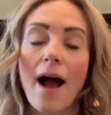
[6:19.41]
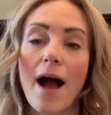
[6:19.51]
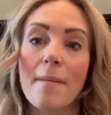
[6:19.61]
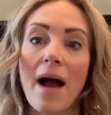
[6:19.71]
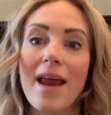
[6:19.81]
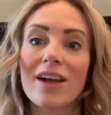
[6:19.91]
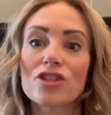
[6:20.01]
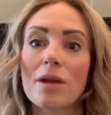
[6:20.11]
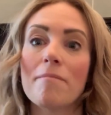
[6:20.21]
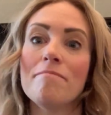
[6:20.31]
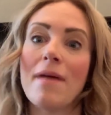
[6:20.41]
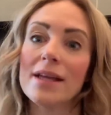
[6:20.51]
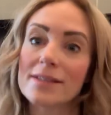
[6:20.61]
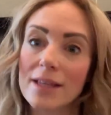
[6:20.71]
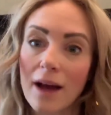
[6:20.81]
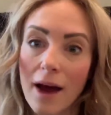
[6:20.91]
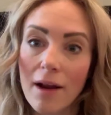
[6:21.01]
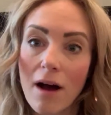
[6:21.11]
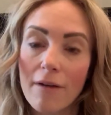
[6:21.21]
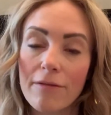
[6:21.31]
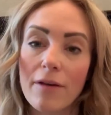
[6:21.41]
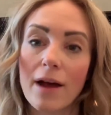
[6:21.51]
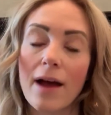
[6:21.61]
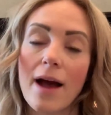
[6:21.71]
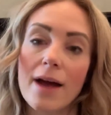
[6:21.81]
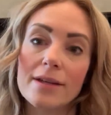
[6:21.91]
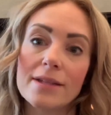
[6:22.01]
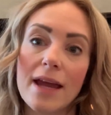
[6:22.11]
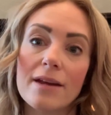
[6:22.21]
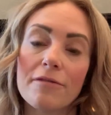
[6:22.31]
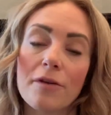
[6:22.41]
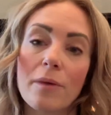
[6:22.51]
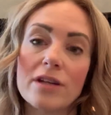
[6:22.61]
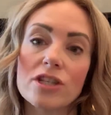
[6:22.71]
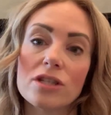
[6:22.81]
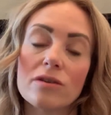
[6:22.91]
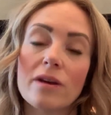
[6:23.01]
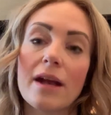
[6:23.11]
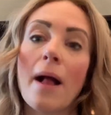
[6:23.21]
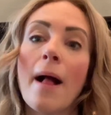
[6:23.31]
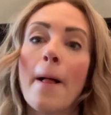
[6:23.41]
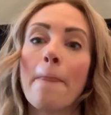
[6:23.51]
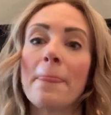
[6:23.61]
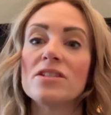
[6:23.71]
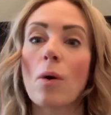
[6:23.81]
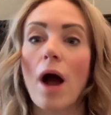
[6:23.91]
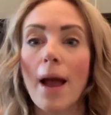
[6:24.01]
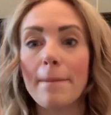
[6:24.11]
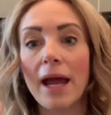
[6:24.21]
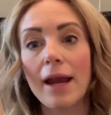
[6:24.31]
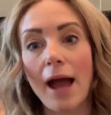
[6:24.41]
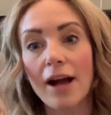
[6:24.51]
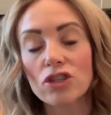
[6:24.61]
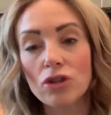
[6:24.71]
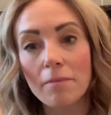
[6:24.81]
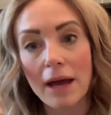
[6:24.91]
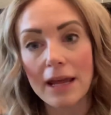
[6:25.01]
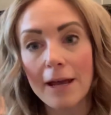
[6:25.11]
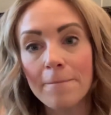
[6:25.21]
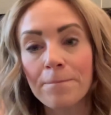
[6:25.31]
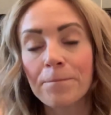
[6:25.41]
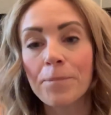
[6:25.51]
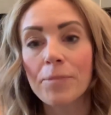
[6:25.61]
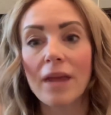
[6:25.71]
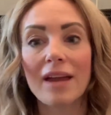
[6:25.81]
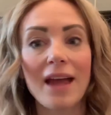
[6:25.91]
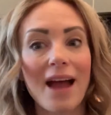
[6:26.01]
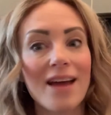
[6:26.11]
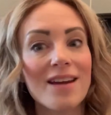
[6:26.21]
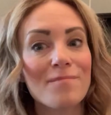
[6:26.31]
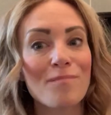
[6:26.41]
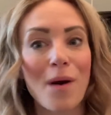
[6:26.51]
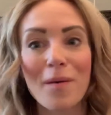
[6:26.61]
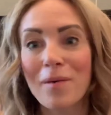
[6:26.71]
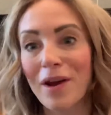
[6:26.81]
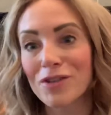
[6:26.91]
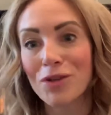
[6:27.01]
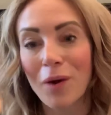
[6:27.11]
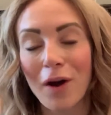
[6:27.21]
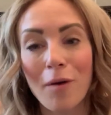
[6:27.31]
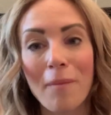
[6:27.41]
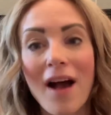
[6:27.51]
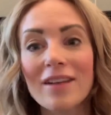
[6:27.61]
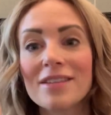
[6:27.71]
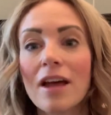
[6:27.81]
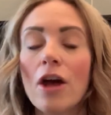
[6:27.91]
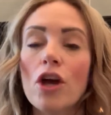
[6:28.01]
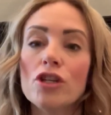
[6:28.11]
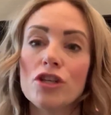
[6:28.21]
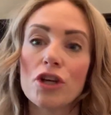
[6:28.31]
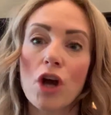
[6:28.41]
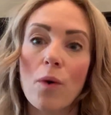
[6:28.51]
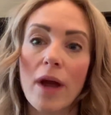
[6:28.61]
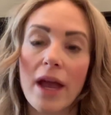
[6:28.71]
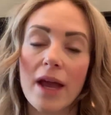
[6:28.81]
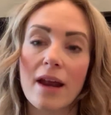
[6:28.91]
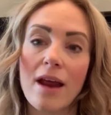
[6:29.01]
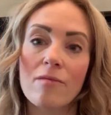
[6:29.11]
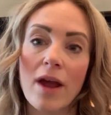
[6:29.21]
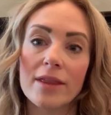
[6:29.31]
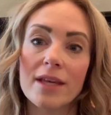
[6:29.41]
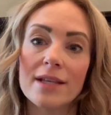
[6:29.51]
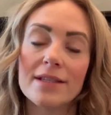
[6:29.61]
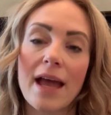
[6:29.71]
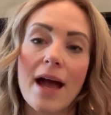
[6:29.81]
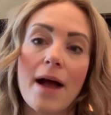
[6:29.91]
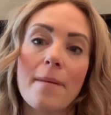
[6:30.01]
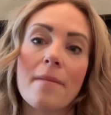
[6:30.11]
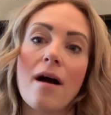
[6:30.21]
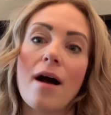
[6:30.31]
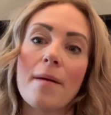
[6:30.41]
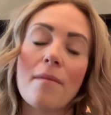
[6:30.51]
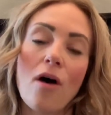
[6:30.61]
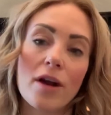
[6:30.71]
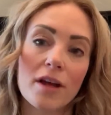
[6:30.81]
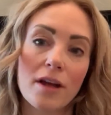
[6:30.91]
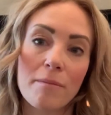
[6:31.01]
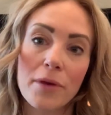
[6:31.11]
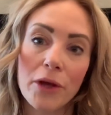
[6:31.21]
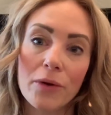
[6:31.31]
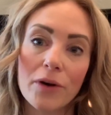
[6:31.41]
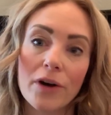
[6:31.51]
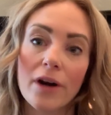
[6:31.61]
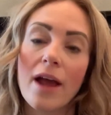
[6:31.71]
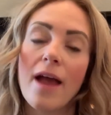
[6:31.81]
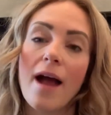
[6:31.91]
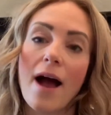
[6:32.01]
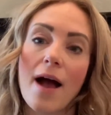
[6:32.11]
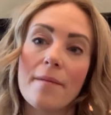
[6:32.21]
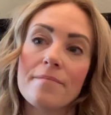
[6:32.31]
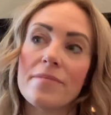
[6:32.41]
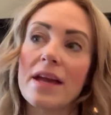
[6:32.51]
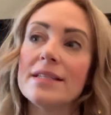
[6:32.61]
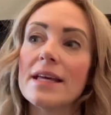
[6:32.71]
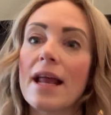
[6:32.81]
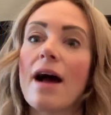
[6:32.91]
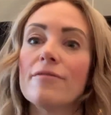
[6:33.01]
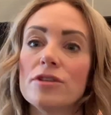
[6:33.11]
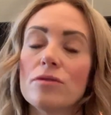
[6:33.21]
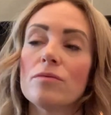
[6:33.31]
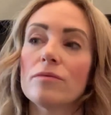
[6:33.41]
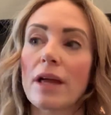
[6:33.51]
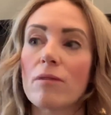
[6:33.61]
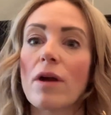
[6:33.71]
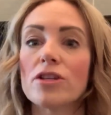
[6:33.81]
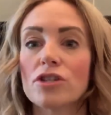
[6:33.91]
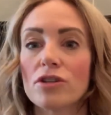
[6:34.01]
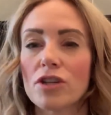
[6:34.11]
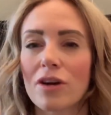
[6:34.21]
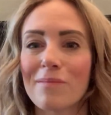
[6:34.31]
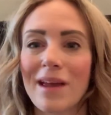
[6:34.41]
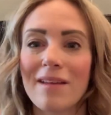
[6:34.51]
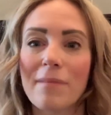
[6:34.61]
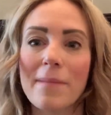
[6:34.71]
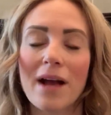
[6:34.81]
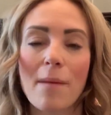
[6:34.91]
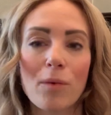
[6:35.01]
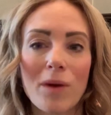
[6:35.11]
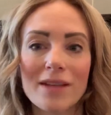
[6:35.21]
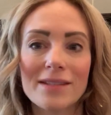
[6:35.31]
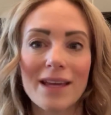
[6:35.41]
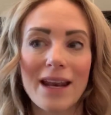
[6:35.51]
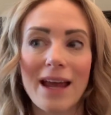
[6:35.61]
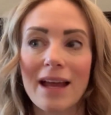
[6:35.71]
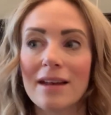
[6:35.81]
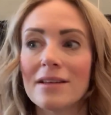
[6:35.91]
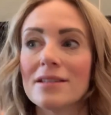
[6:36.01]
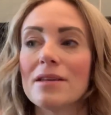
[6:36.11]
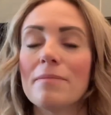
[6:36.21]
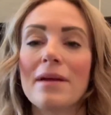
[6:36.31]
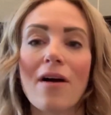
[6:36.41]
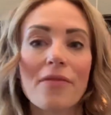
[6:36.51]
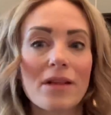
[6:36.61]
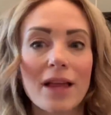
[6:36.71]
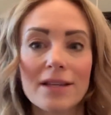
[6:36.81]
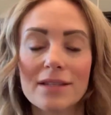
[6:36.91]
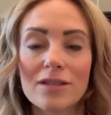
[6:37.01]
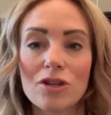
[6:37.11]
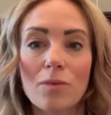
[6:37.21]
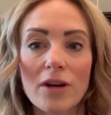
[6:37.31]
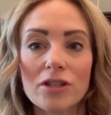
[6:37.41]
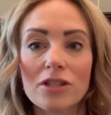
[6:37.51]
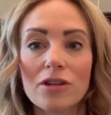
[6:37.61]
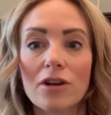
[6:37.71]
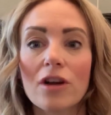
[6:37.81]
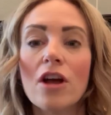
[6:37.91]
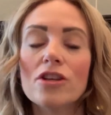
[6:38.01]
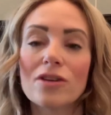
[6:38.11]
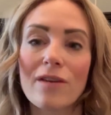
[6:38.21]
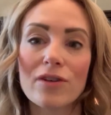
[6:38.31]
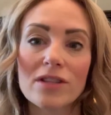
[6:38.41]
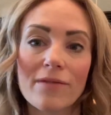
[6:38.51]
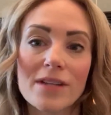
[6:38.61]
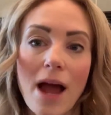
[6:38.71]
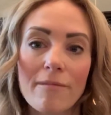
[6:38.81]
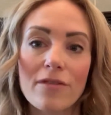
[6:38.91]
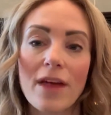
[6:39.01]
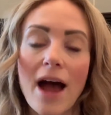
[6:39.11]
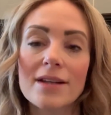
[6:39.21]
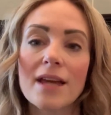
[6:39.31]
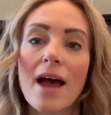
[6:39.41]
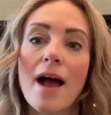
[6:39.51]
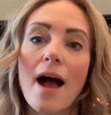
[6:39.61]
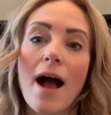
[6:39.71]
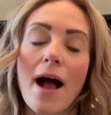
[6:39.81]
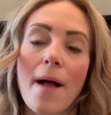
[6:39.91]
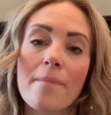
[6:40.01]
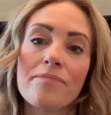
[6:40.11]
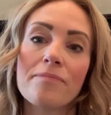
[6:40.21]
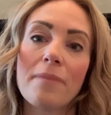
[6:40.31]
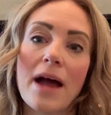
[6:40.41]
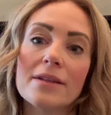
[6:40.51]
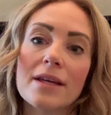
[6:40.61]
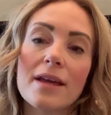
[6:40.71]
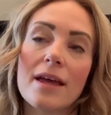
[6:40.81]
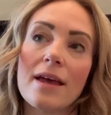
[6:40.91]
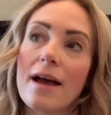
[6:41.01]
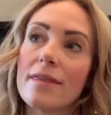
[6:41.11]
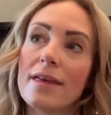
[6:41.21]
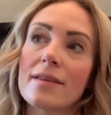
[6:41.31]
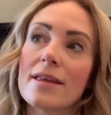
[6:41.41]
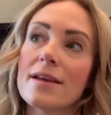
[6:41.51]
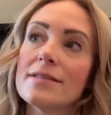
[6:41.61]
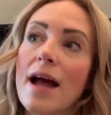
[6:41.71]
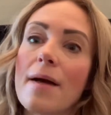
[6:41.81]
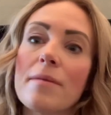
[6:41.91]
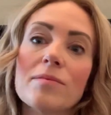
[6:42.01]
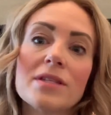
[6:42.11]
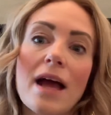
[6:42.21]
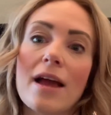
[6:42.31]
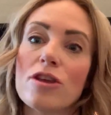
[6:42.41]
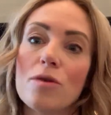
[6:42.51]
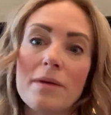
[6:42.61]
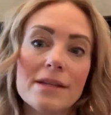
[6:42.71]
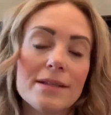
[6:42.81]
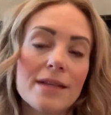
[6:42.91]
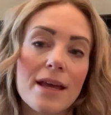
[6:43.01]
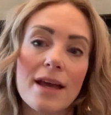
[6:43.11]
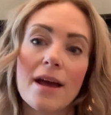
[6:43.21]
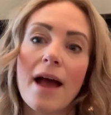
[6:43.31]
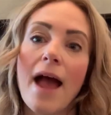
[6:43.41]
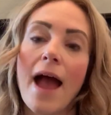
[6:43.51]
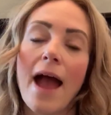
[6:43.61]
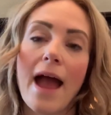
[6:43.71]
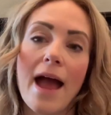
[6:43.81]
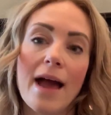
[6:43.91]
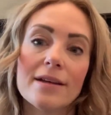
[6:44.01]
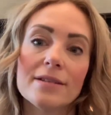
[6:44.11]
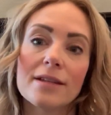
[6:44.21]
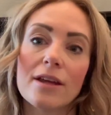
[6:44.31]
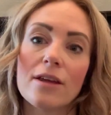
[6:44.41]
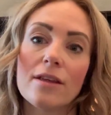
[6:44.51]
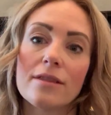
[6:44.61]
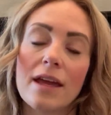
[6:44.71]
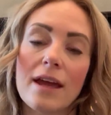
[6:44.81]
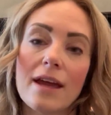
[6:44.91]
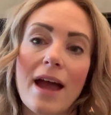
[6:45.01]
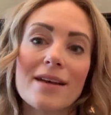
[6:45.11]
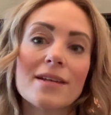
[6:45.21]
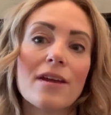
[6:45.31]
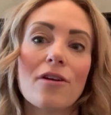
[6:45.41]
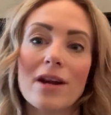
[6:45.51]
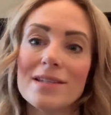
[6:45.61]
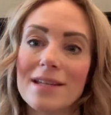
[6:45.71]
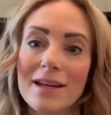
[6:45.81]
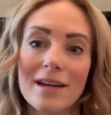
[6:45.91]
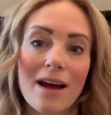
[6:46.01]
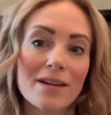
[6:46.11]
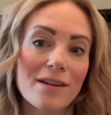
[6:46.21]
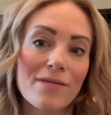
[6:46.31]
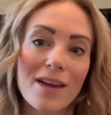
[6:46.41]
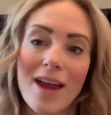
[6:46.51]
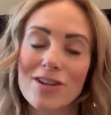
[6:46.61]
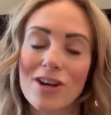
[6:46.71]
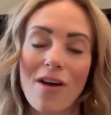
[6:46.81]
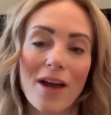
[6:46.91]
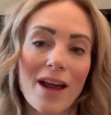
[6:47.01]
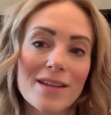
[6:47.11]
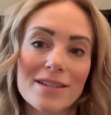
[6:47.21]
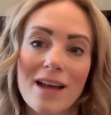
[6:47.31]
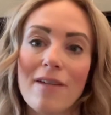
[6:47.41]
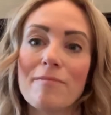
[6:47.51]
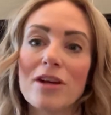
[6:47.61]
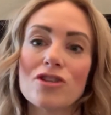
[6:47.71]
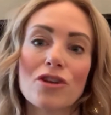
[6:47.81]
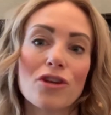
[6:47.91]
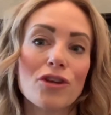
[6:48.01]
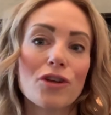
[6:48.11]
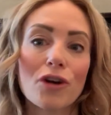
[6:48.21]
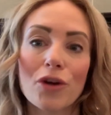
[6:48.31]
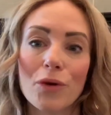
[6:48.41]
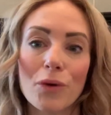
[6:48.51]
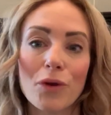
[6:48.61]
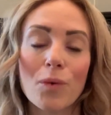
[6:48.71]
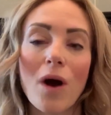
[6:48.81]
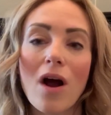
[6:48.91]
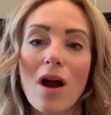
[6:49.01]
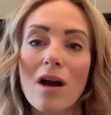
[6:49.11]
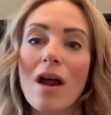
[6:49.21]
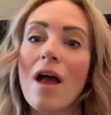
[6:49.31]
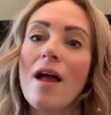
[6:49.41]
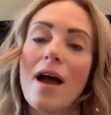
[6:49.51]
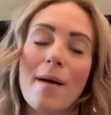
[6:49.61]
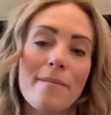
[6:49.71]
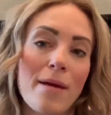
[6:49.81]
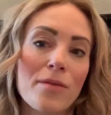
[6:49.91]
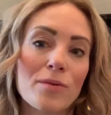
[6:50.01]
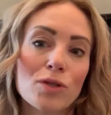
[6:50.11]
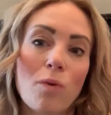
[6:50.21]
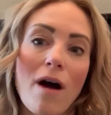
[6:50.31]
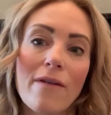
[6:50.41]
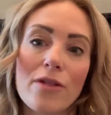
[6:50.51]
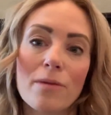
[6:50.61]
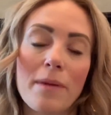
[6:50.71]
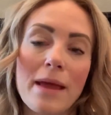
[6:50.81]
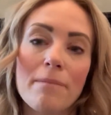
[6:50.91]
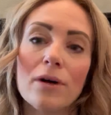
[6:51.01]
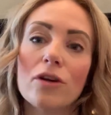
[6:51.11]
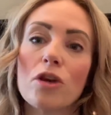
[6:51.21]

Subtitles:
I'd actually missed the cutoff date for registering, so I paid extra money, again, probably around $200, to go in and write the exam on a computer. I did have to register. It took me maybe a couple weeks to get in to be on the list to register, so give yourself time for that. But I think the exam, it was at UBC, and they again take your ID and identification, all that kind of stuff. Make sure you're who you are. Maybe there was 12 other people.